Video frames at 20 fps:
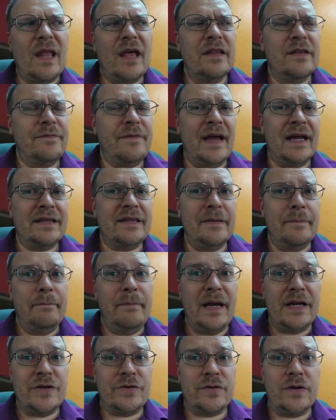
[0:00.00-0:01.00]
the fact that
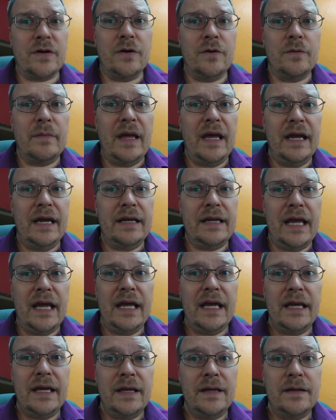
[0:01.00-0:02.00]
Metro made
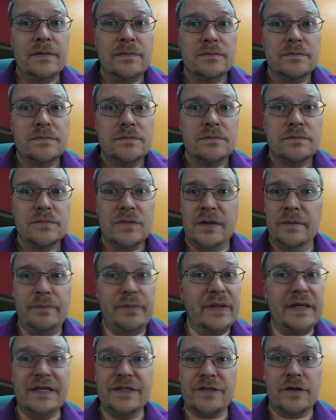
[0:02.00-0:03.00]
a
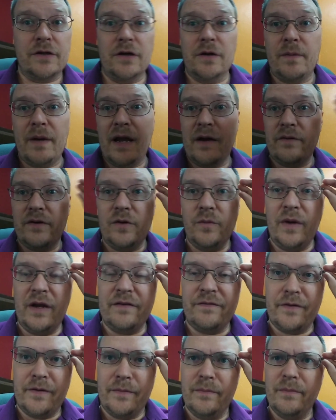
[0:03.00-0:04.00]
complete turnaround, it
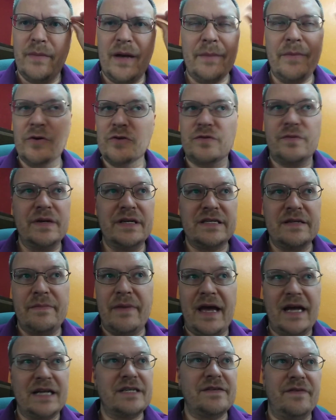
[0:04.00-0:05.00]
went from, my most recent
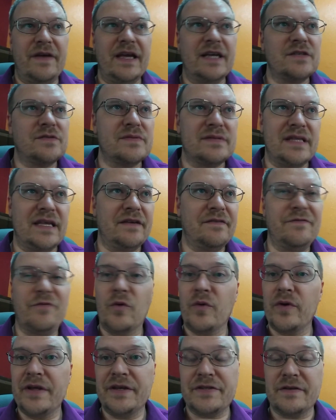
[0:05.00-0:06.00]
batch of eggs was like
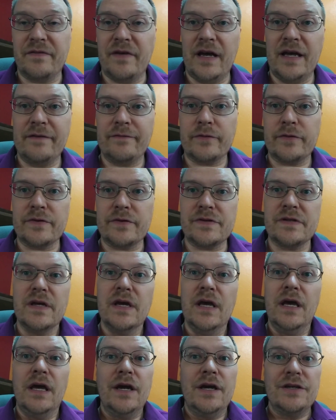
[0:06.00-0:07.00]
40 survivors
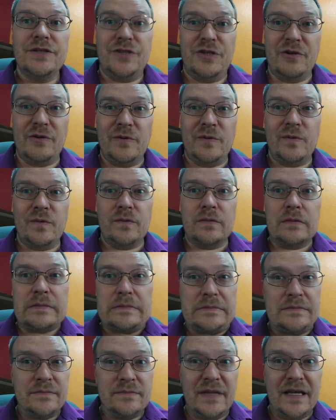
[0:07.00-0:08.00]
to
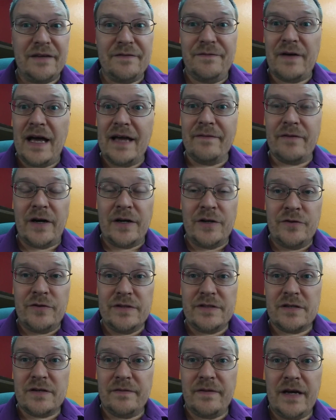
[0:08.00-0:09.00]
like
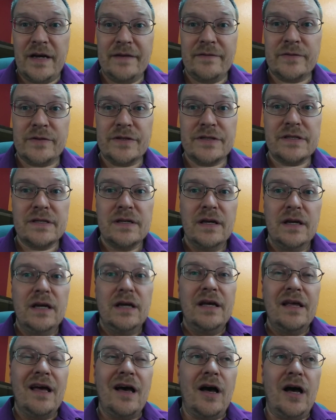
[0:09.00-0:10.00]
500 survivors.
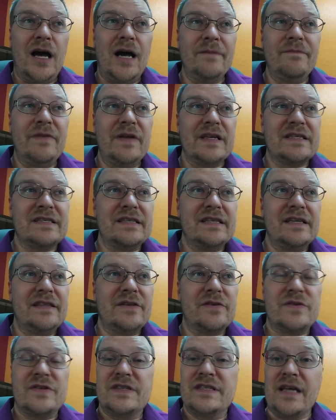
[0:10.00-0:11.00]
Obviously,
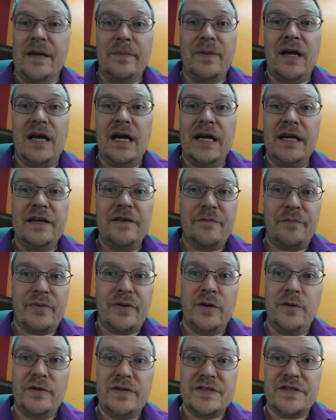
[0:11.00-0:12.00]
there's some kind of
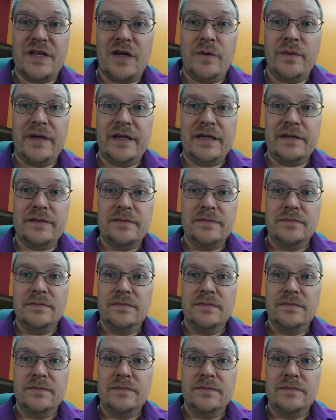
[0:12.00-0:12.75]
protozoan